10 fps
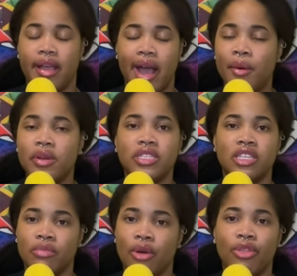I want us
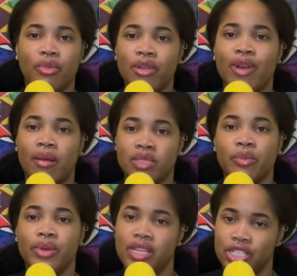to both be wrapped
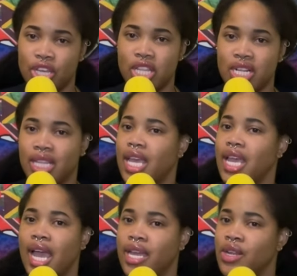up in each other. Like,
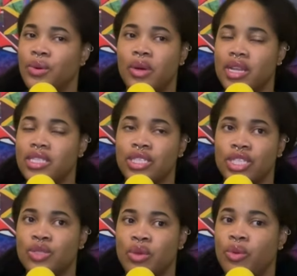I don't want it to
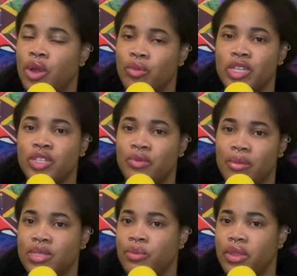just be one person
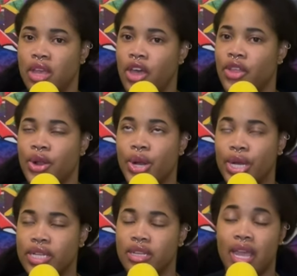wrapped up in the other,
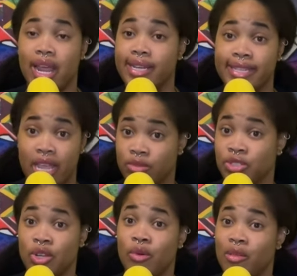and, and I damn
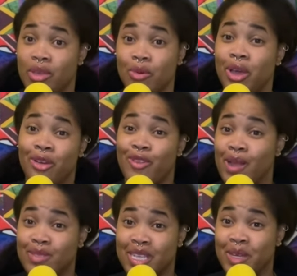sure don't wanna be the one
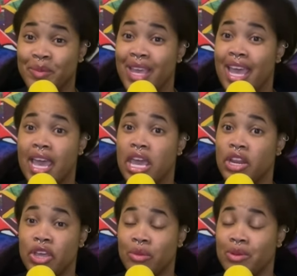wrapped up and
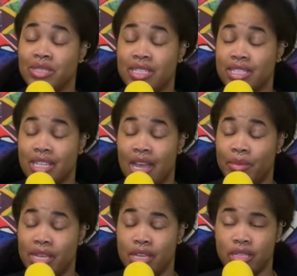the other person is not
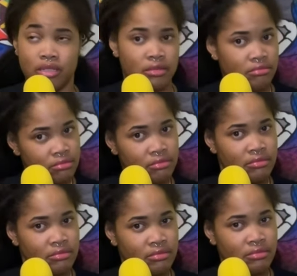because,
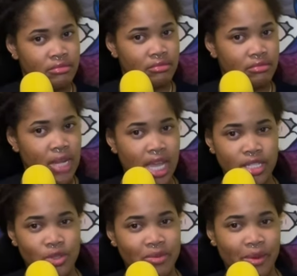
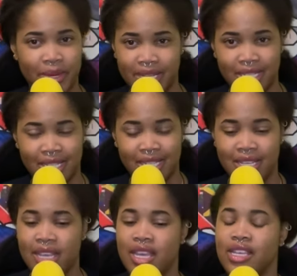excuse me, what?
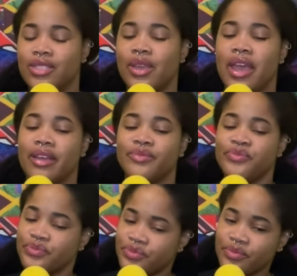So, yeah.
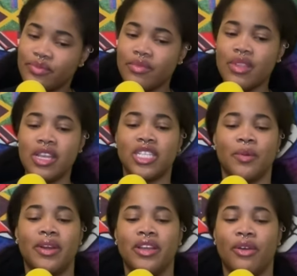So,
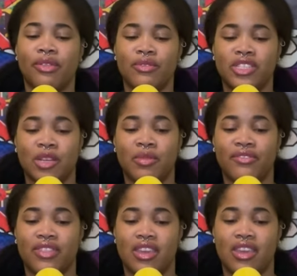we're gonna go through some
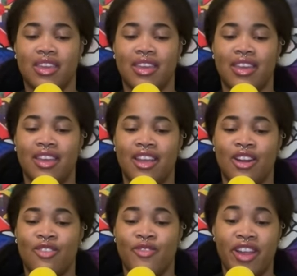of the
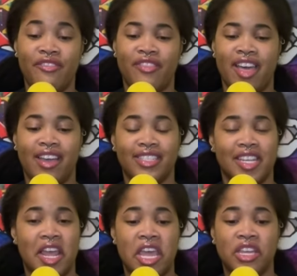red flags
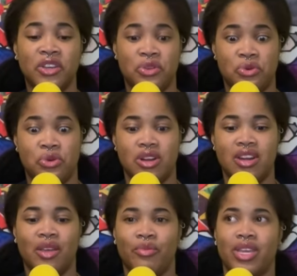that I
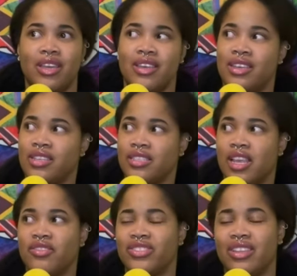ignored because
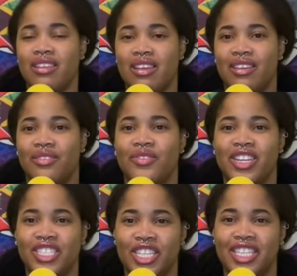I was just like, eh,
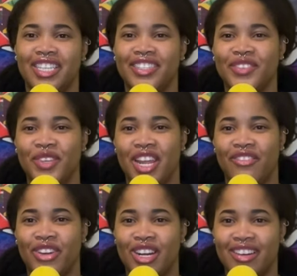we're chilling,
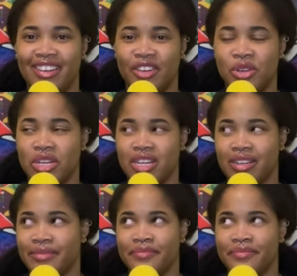whatever, or